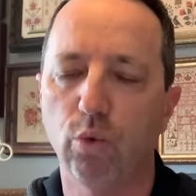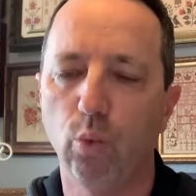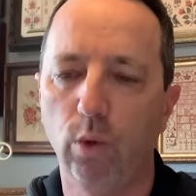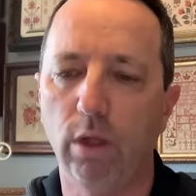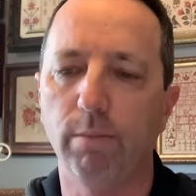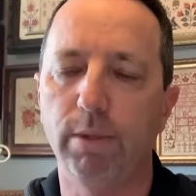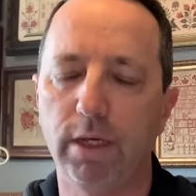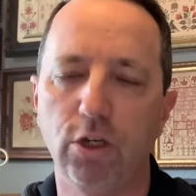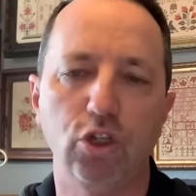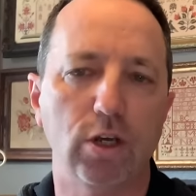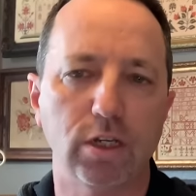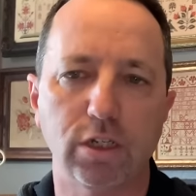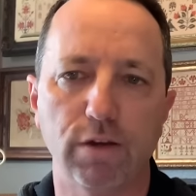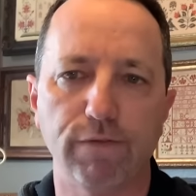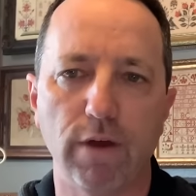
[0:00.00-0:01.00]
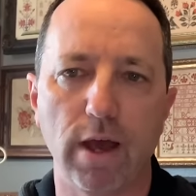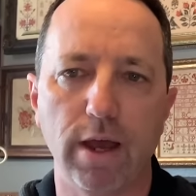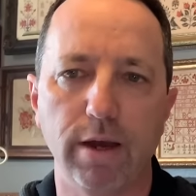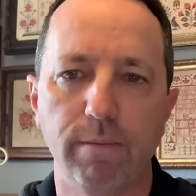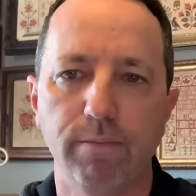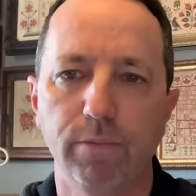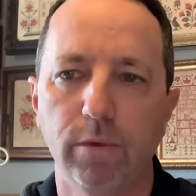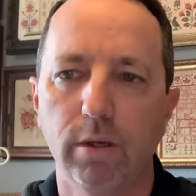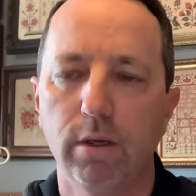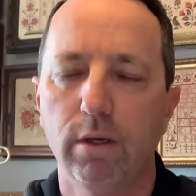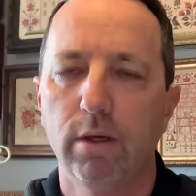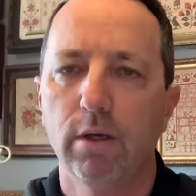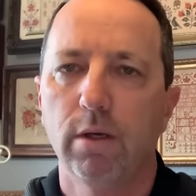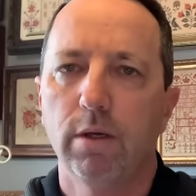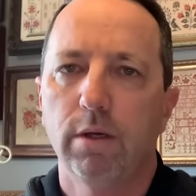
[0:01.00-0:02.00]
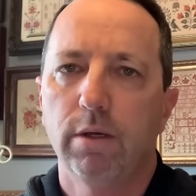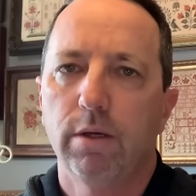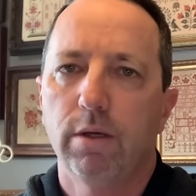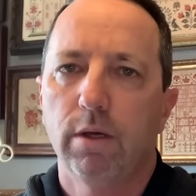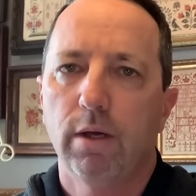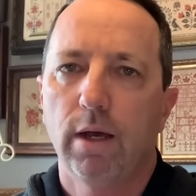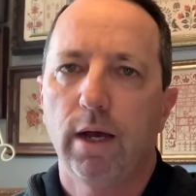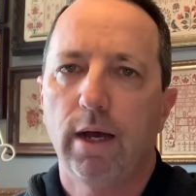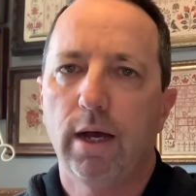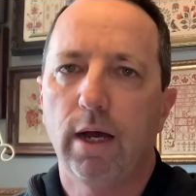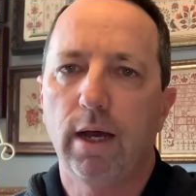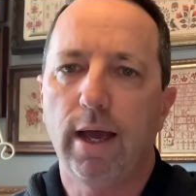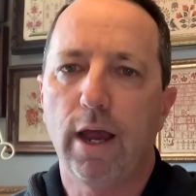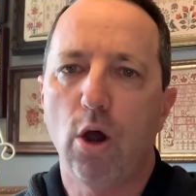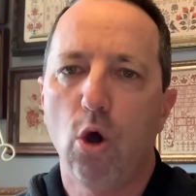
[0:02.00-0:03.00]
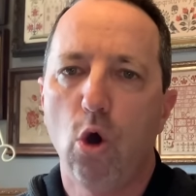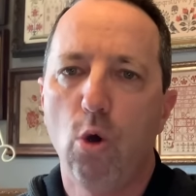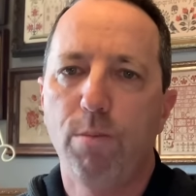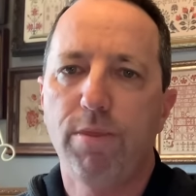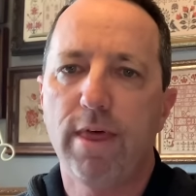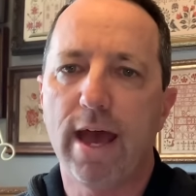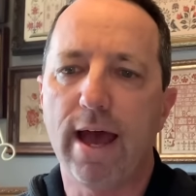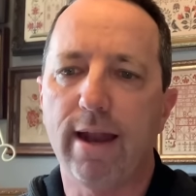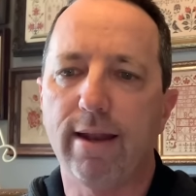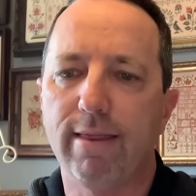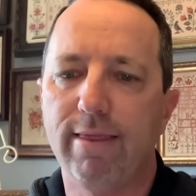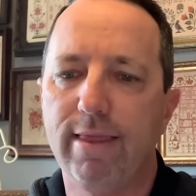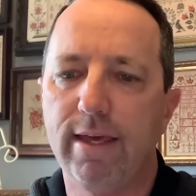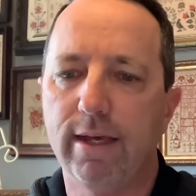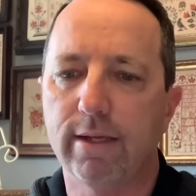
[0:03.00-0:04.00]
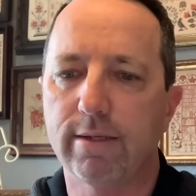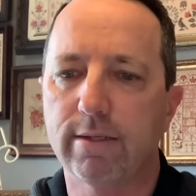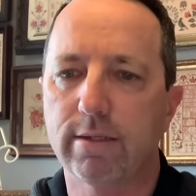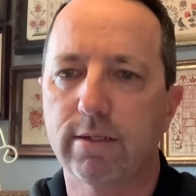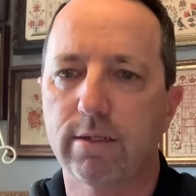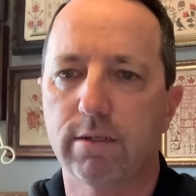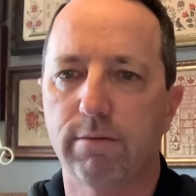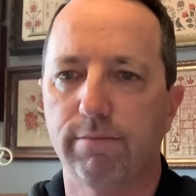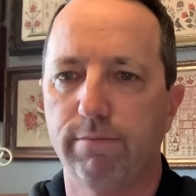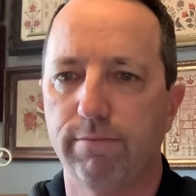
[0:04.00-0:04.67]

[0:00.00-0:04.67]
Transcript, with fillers: will be justified. Uh, I hope that this